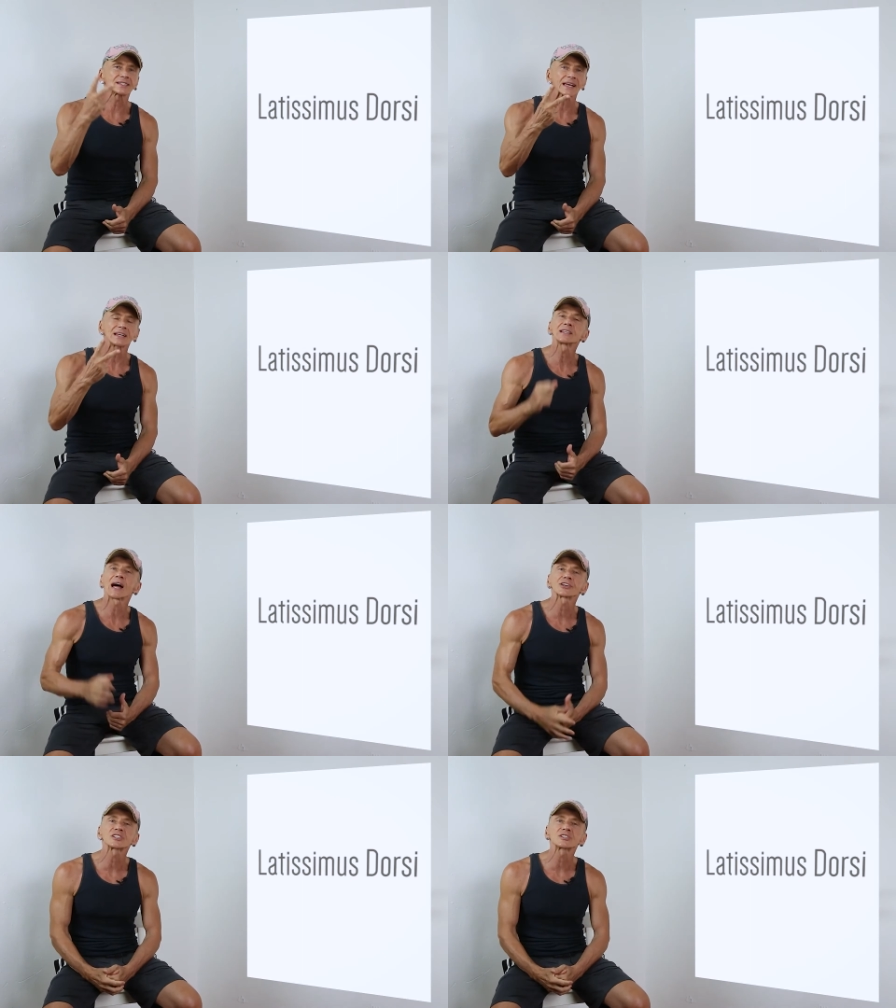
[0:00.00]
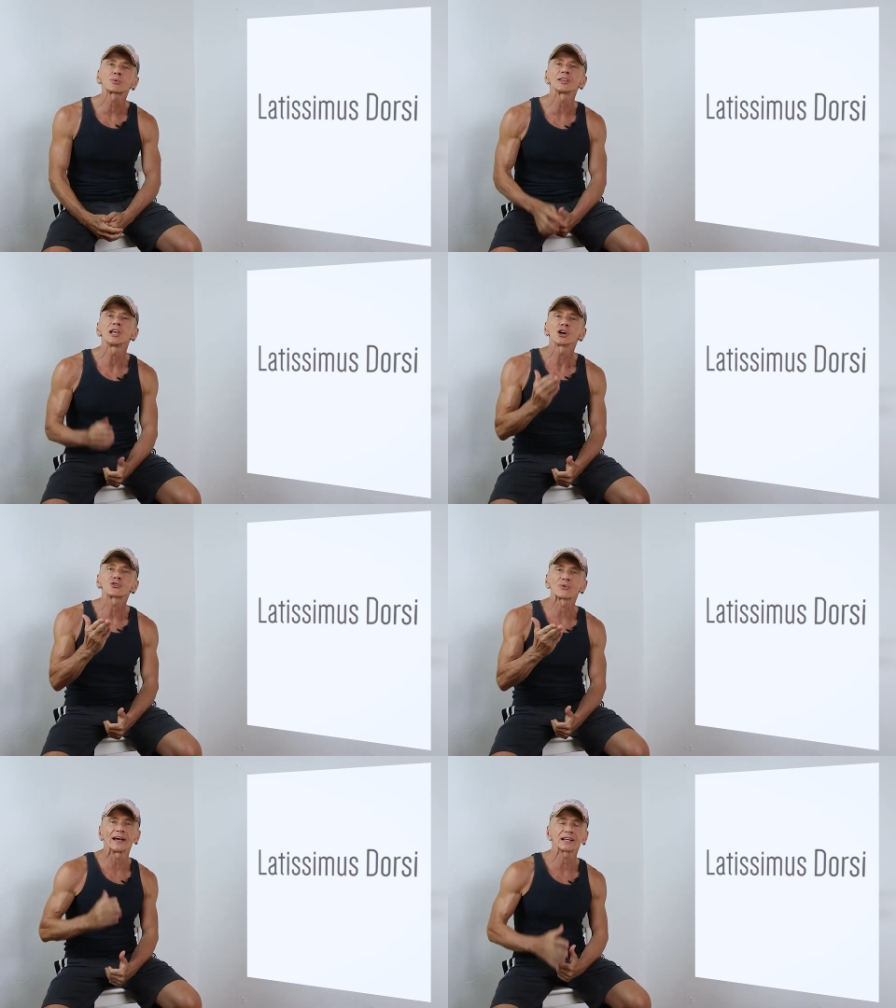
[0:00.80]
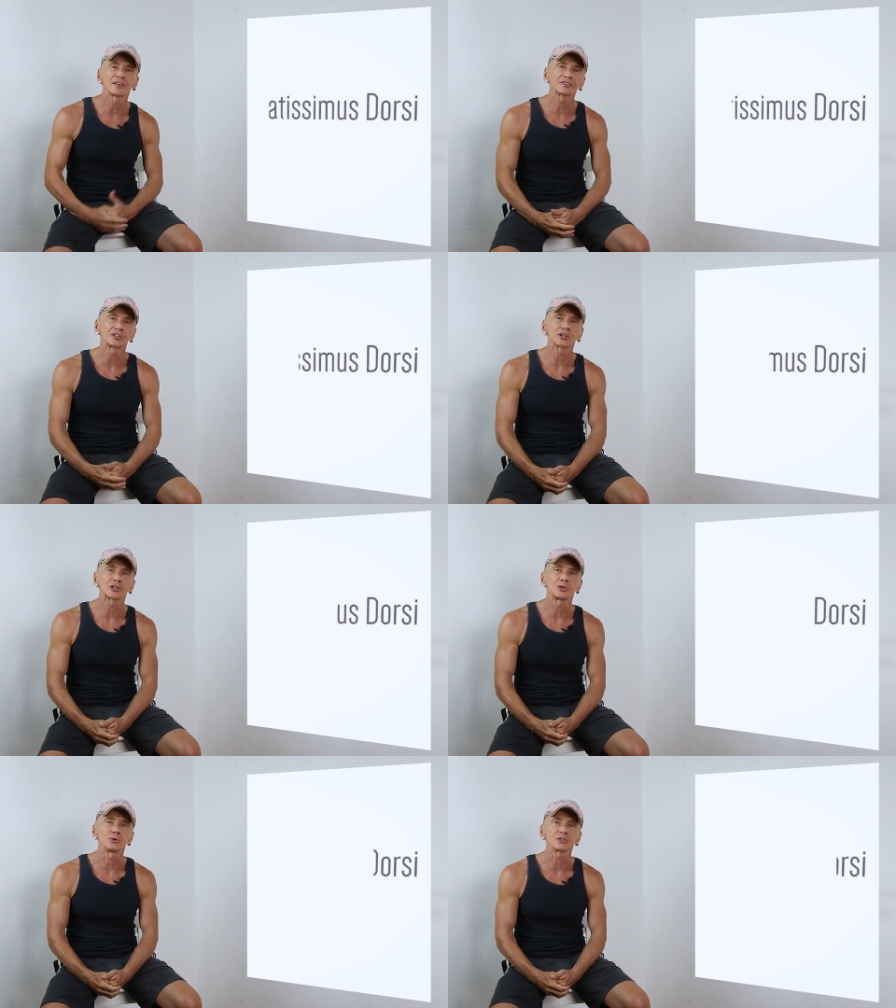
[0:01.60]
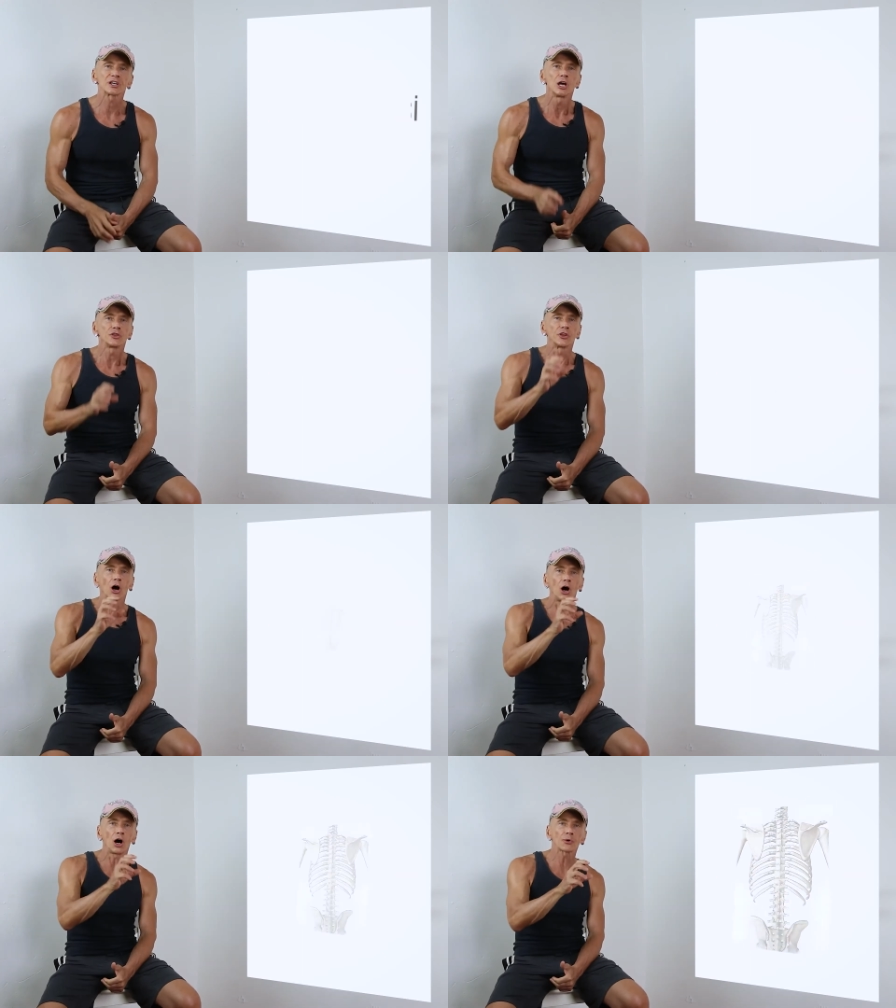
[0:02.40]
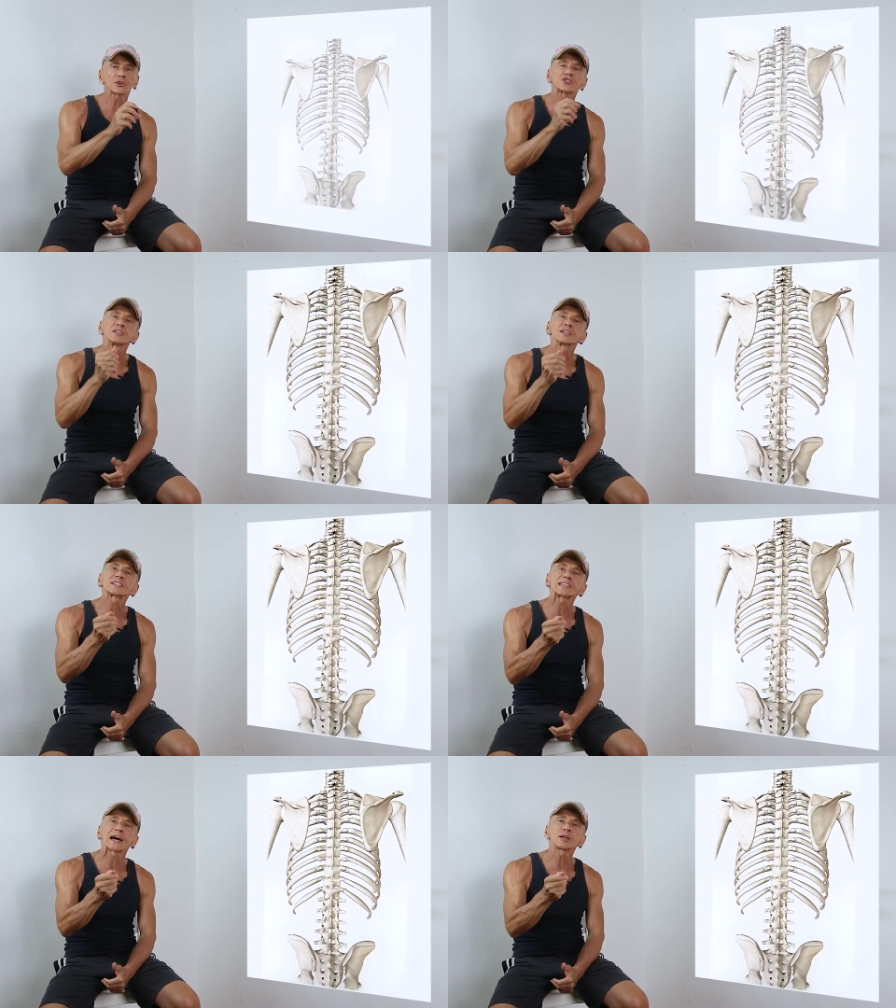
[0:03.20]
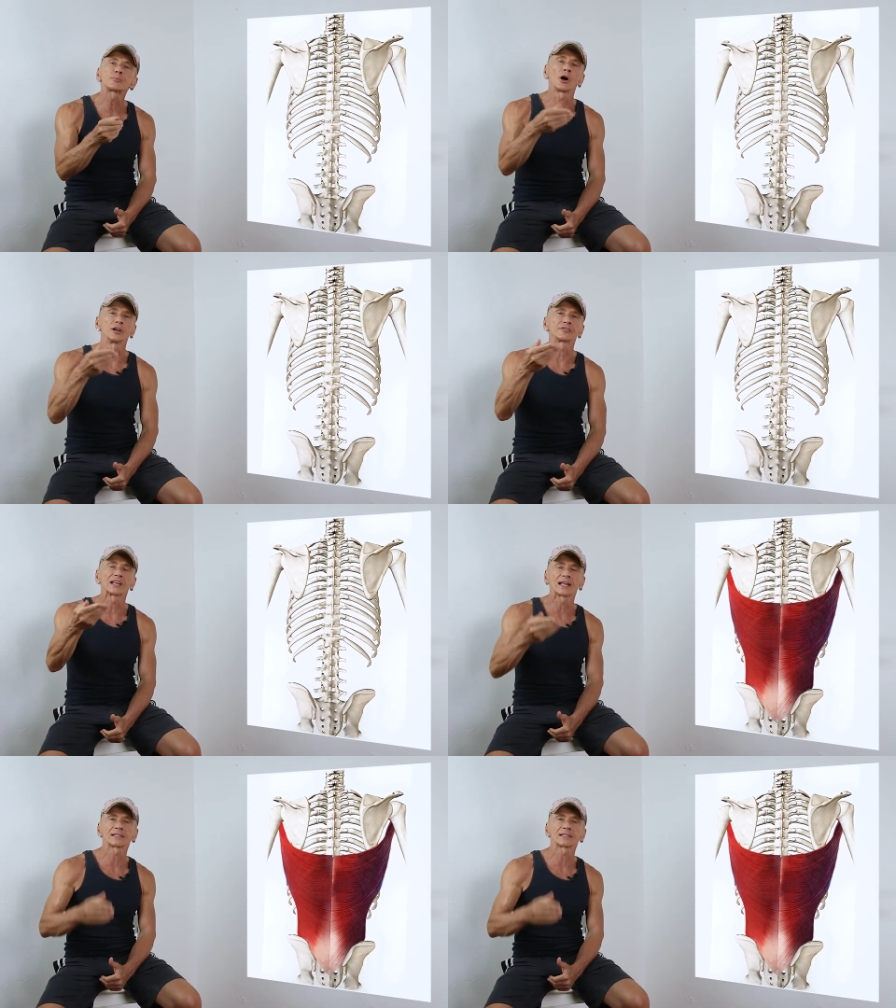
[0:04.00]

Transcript: second largest one right after the glutes. The original starting point of the